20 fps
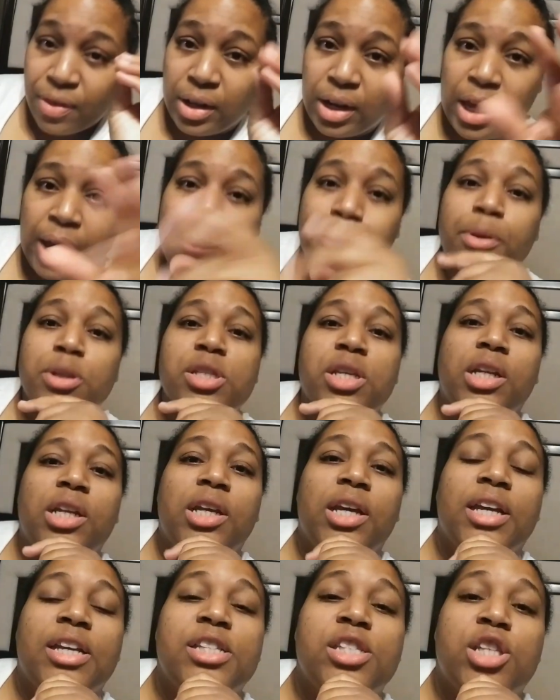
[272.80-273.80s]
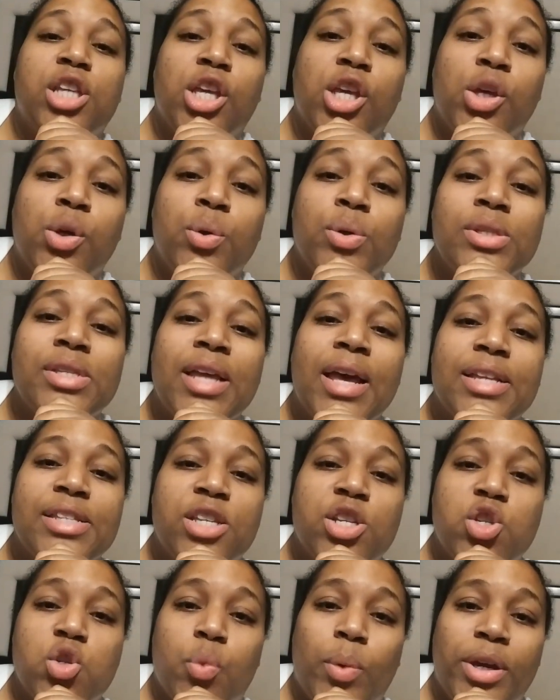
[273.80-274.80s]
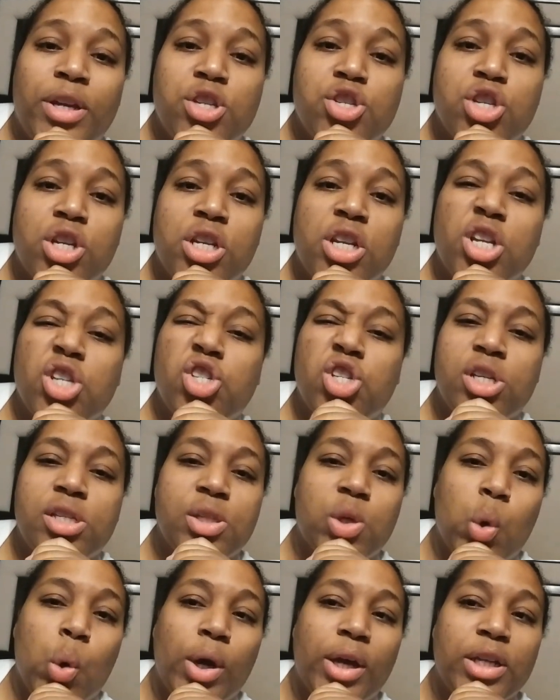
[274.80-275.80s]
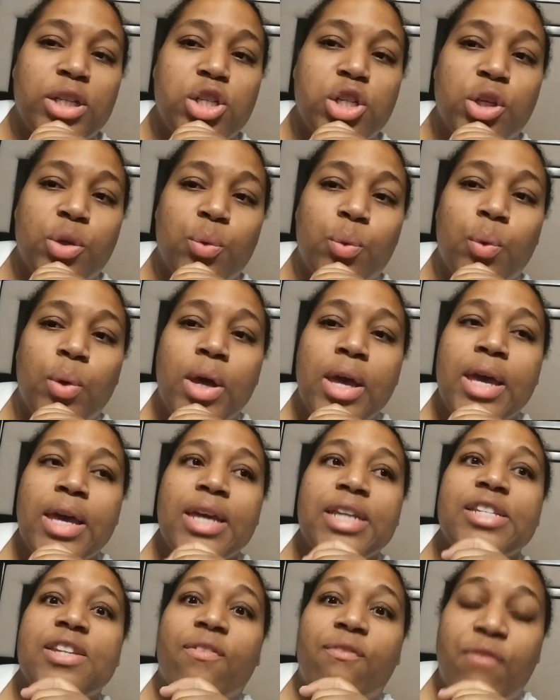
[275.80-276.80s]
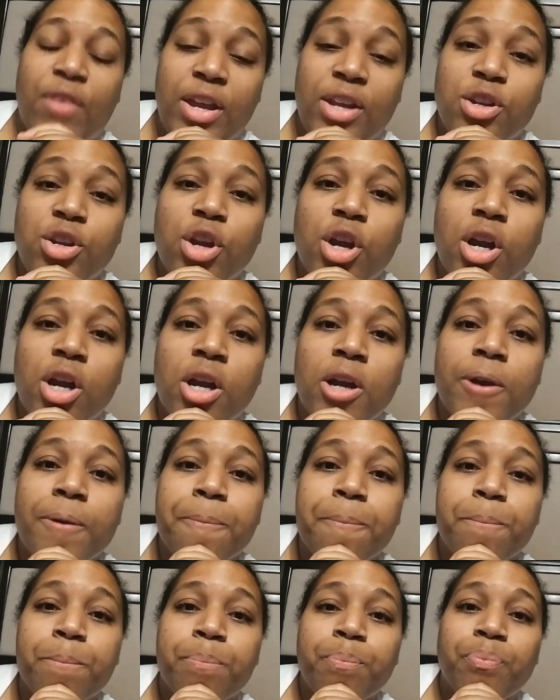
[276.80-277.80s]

that Amber's going to excuse that situation. She's going to defend her.